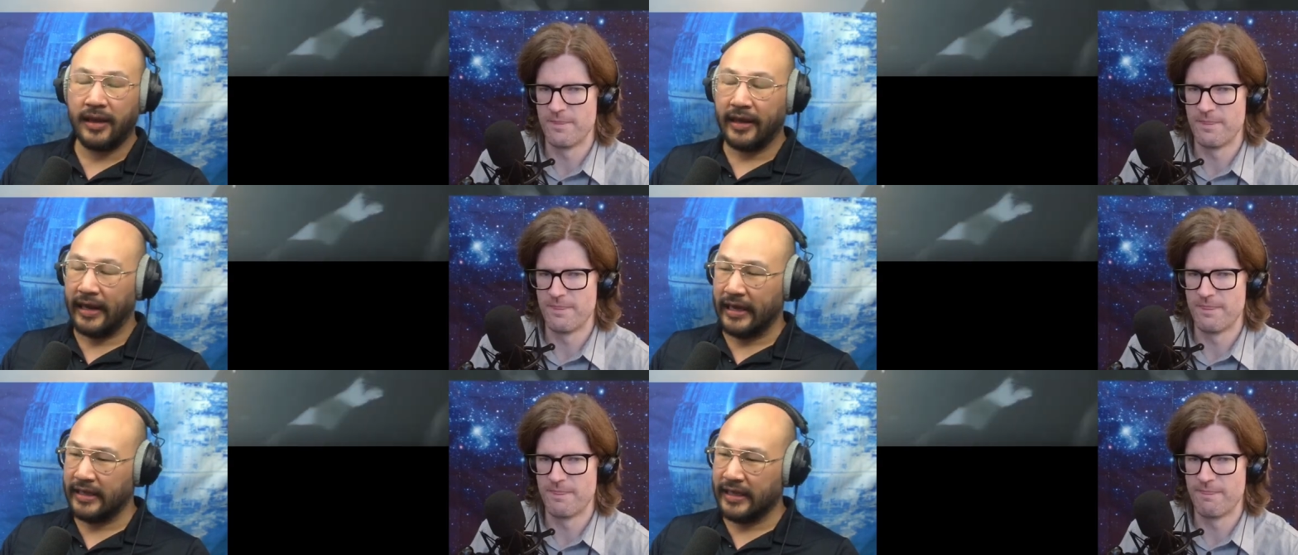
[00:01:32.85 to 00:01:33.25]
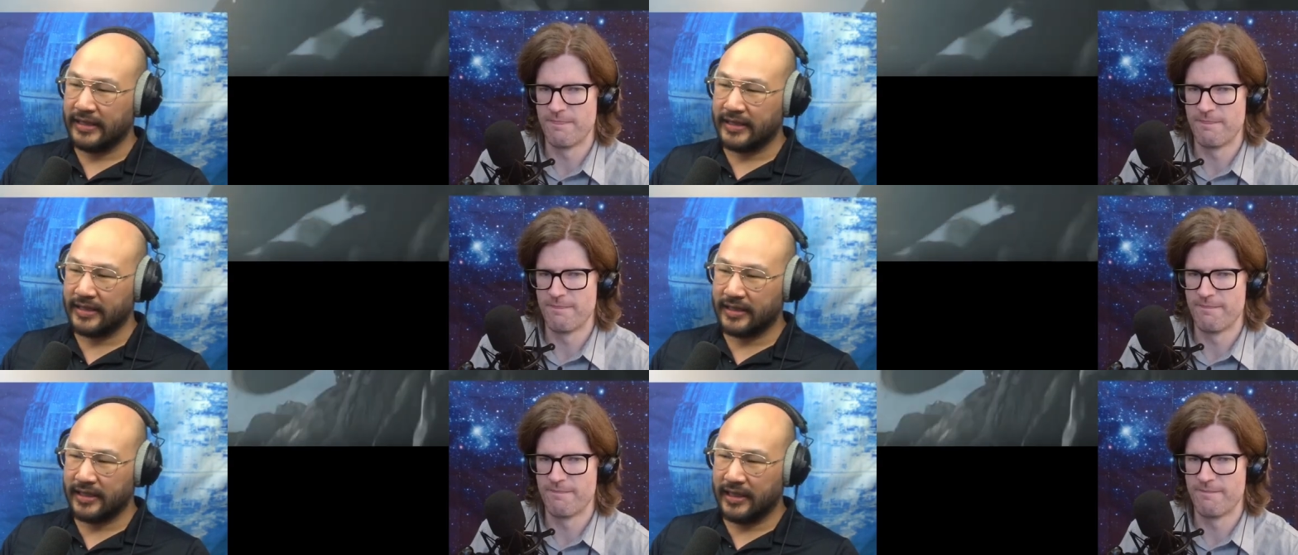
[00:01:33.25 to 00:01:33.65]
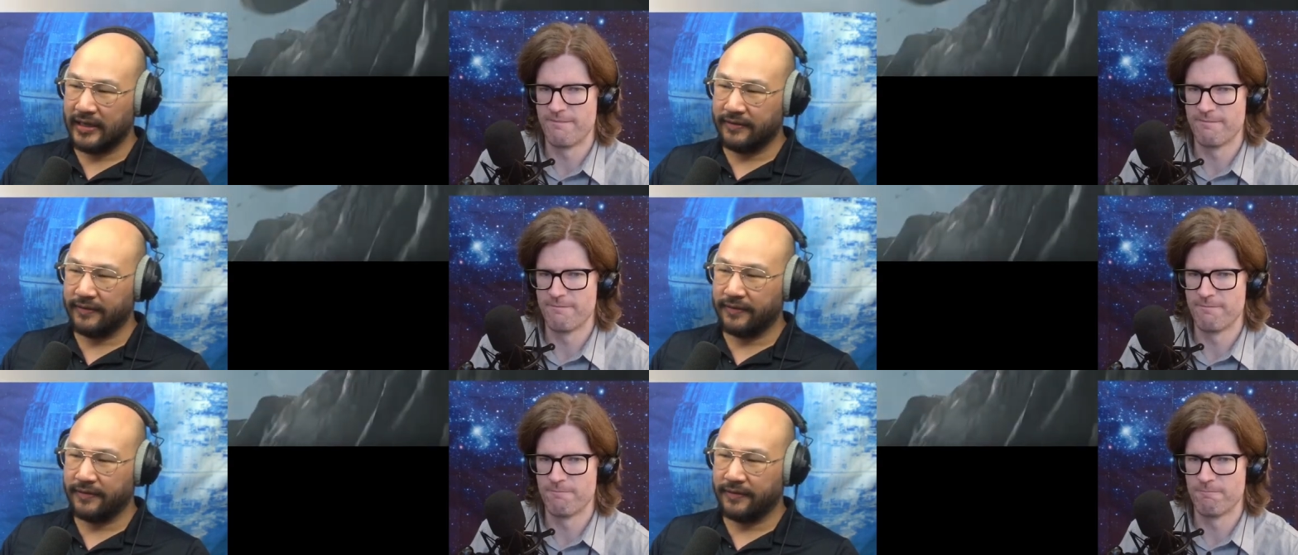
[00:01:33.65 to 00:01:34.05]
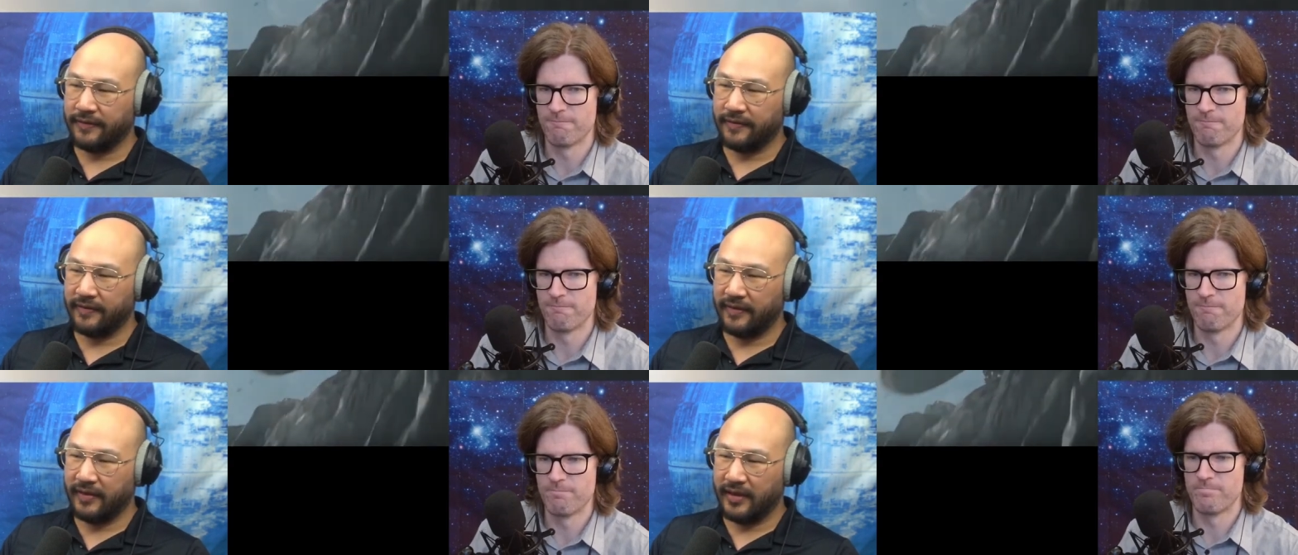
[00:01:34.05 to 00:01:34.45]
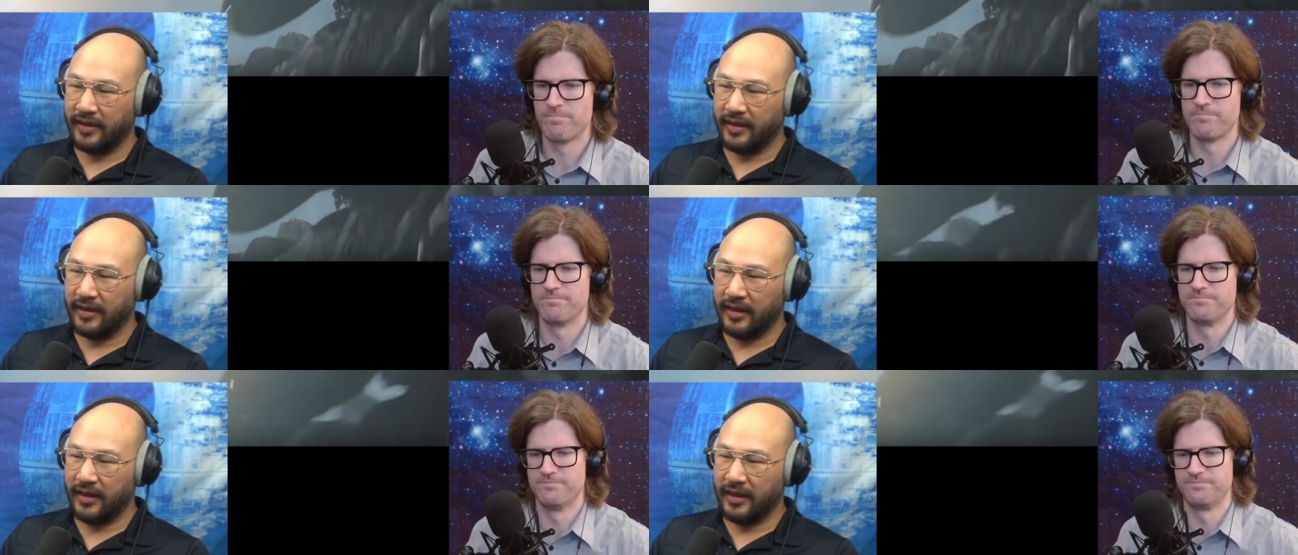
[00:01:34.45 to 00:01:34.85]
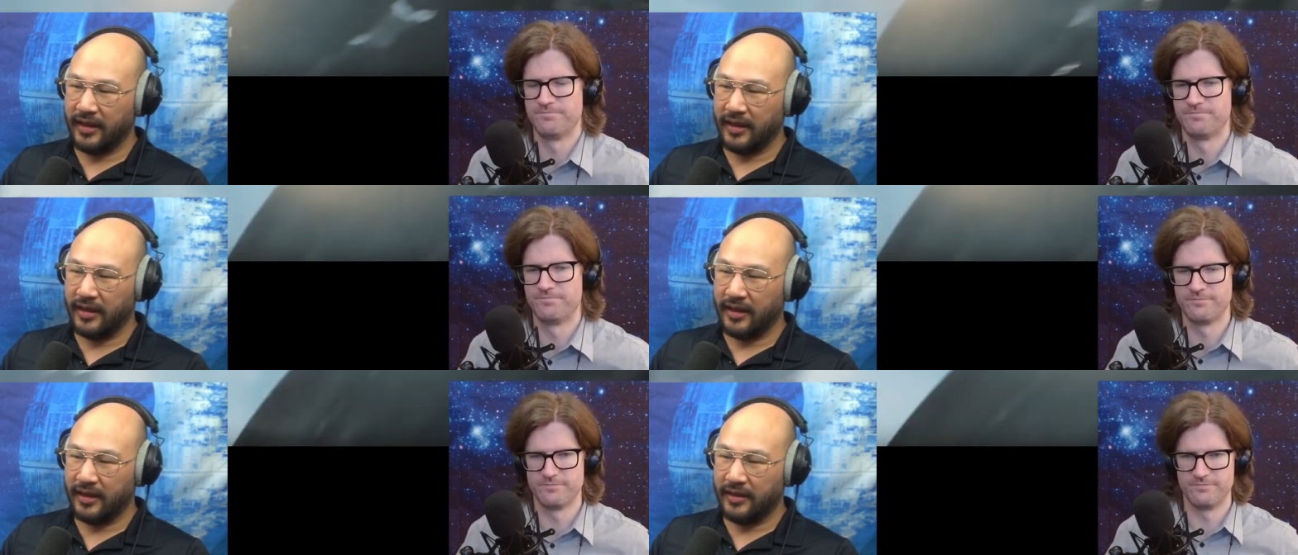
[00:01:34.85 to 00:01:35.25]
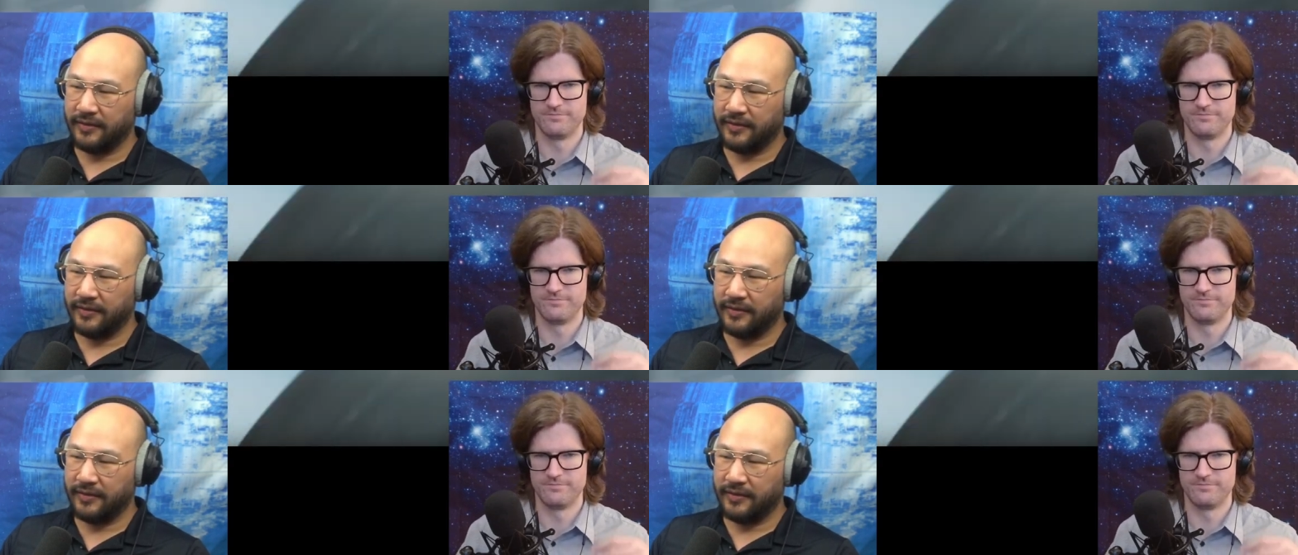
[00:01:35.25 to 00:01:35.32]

Speaker 1: I guess if the